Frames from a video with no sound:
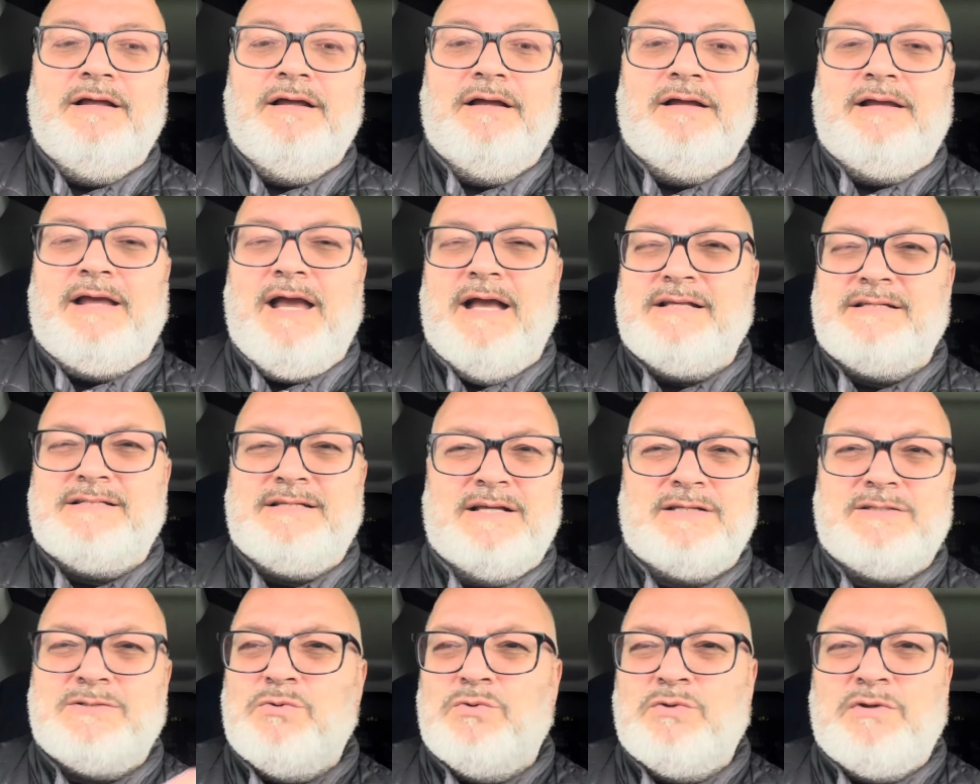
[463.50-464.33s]
gets
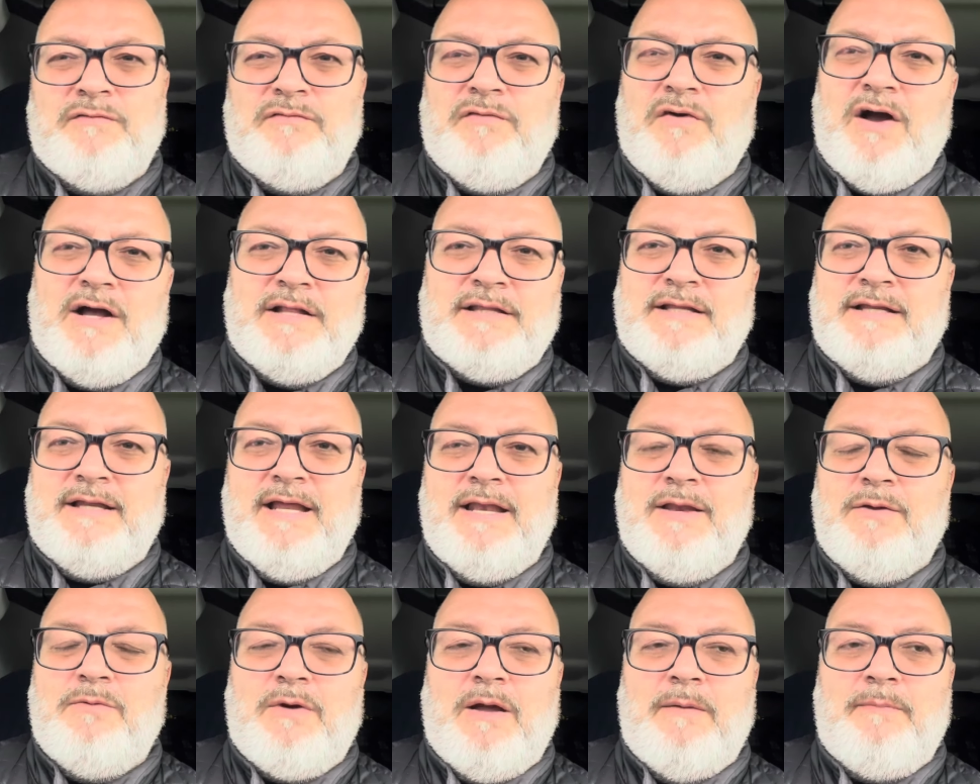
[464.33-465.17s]
us all divided
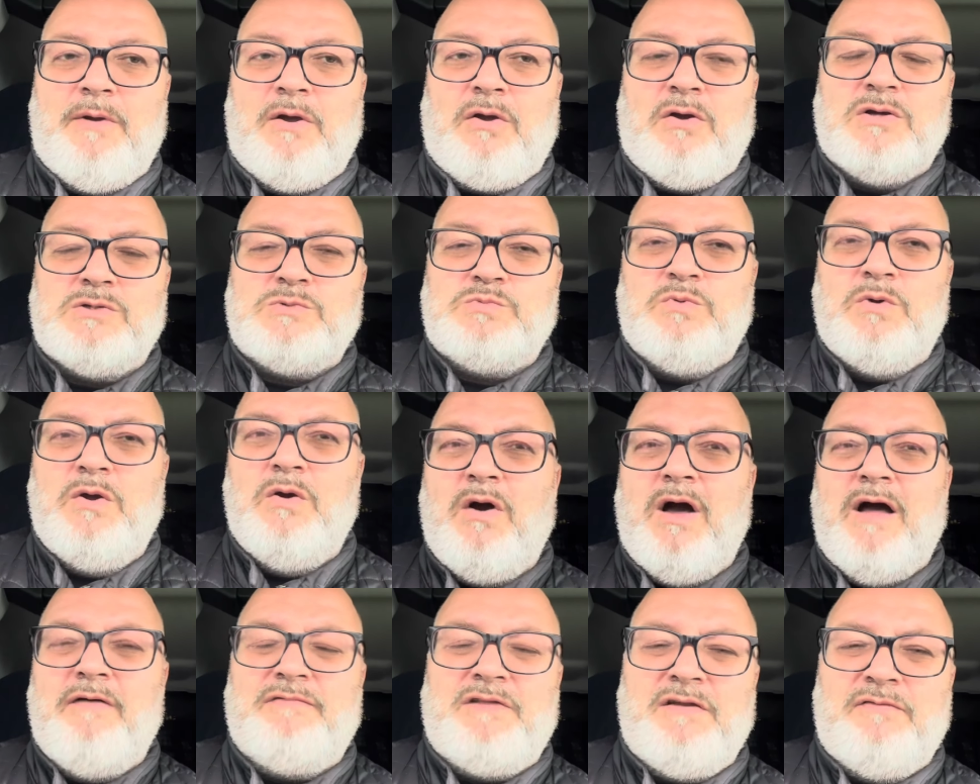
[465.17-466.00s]
anyway, because we
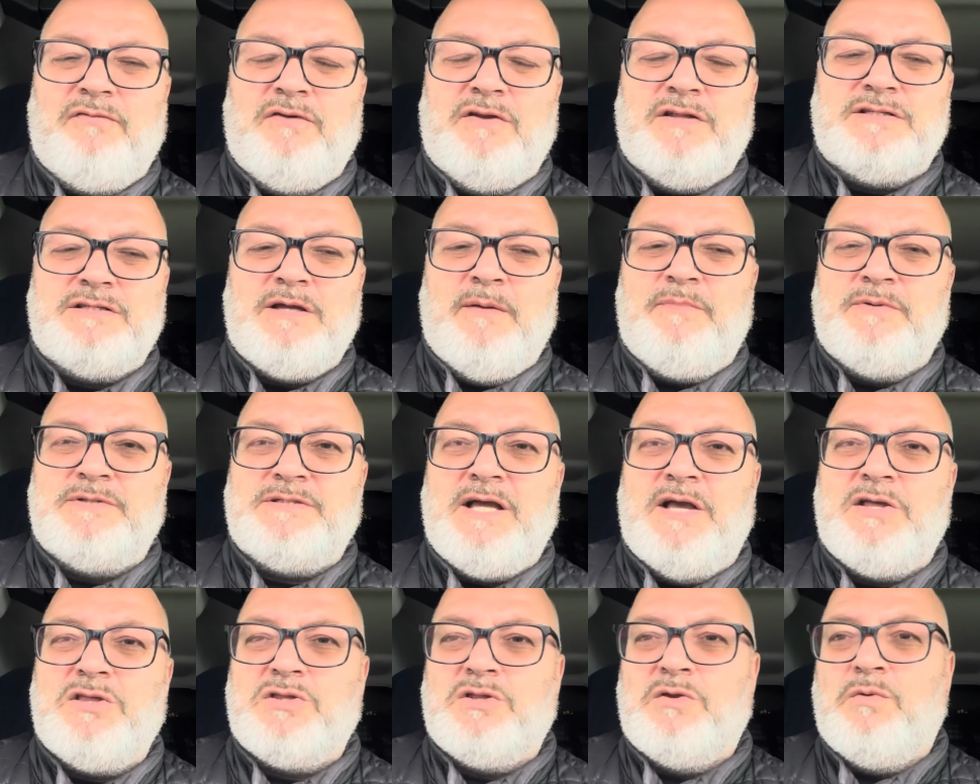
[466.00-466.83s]
have different
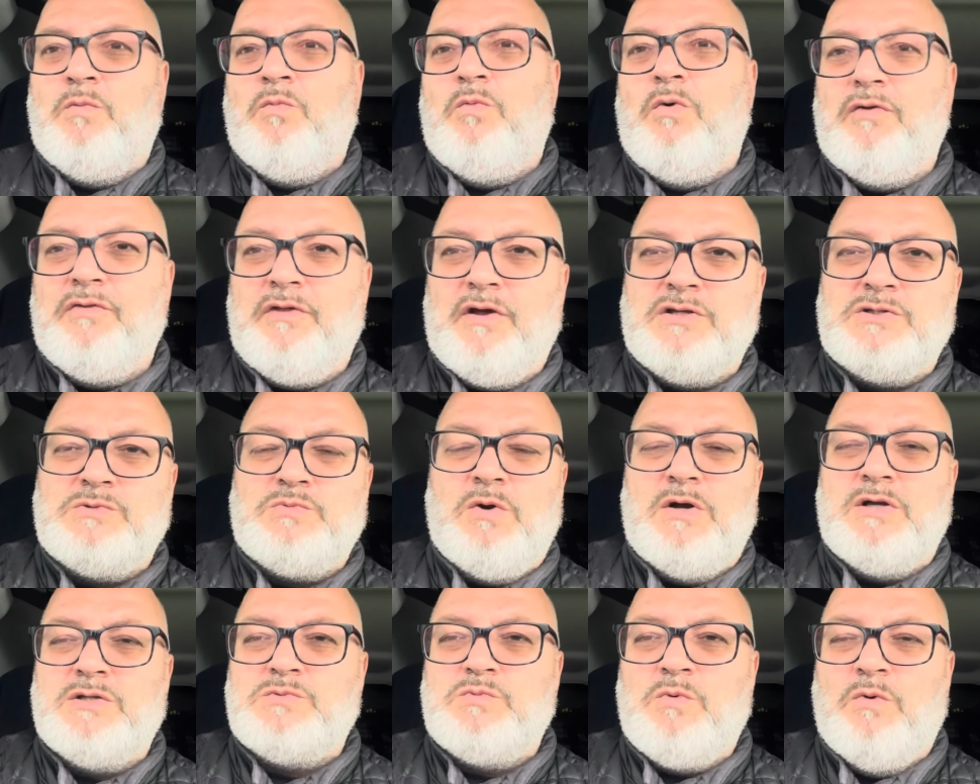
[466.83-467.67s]
interpretation of what those
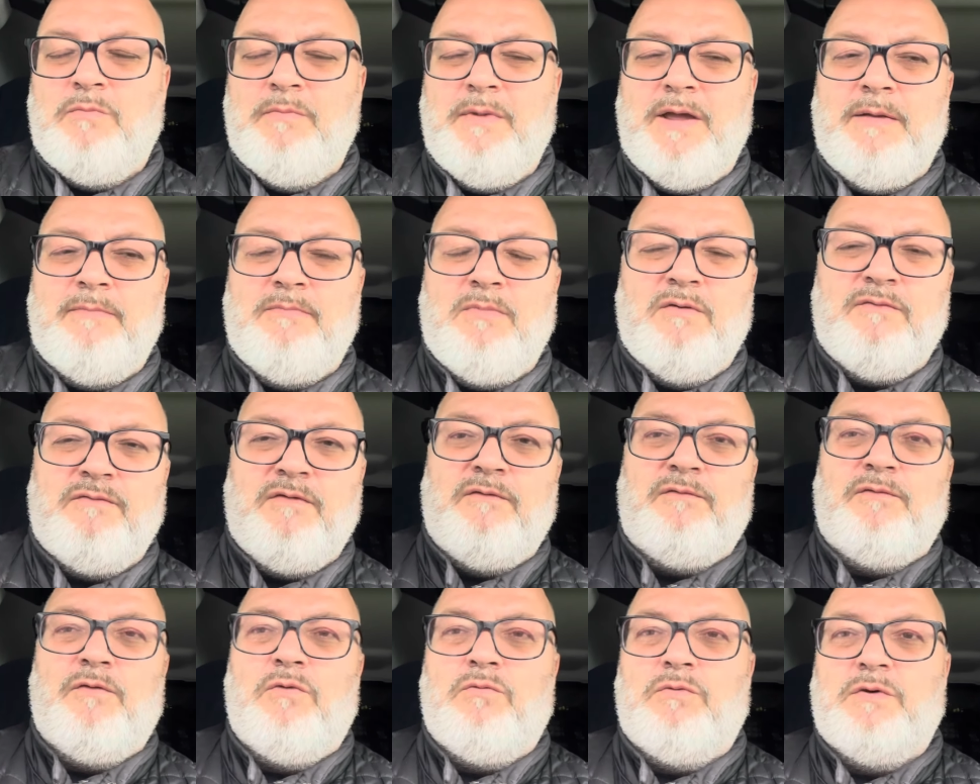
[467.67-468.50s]
words will mean moving
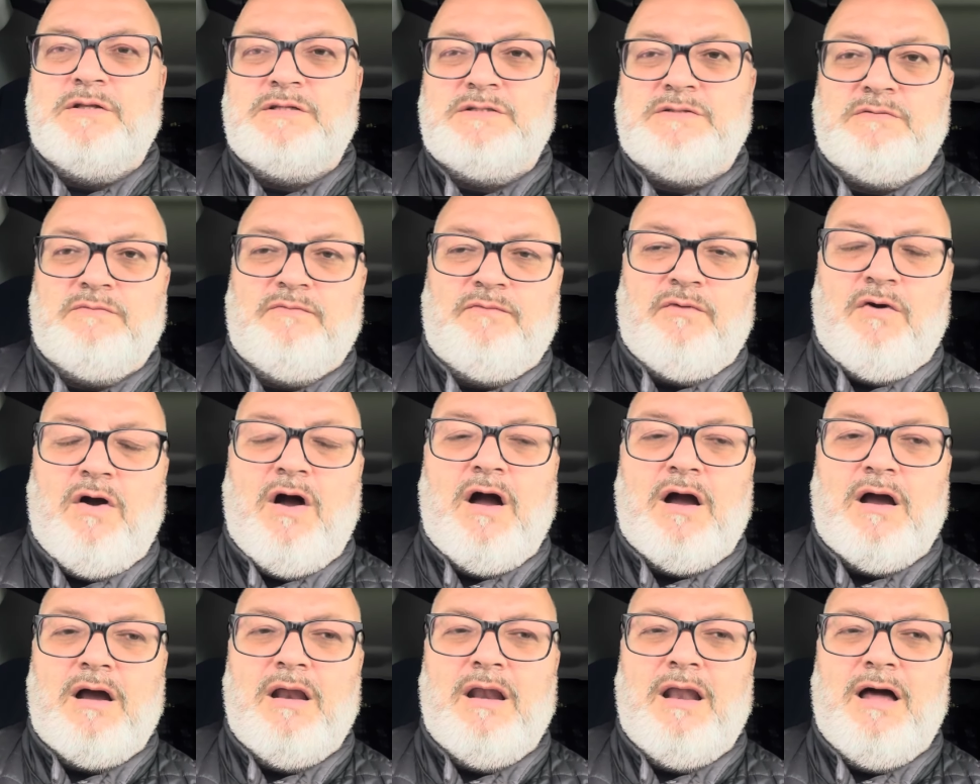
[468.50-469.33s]
forwards for
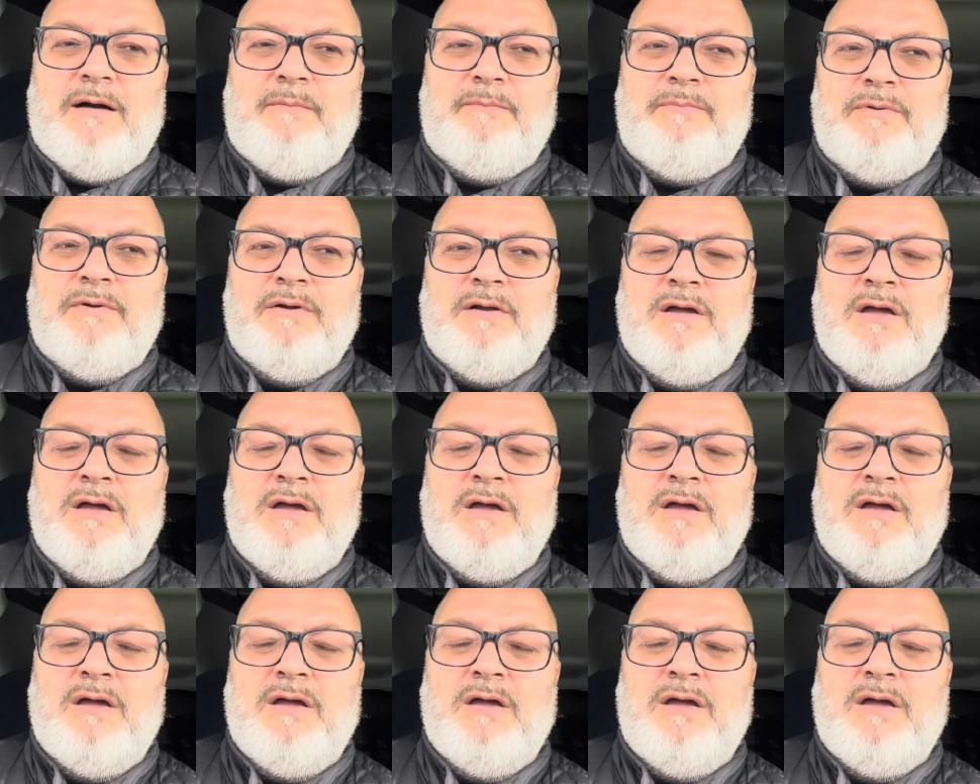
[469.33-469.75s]
our club,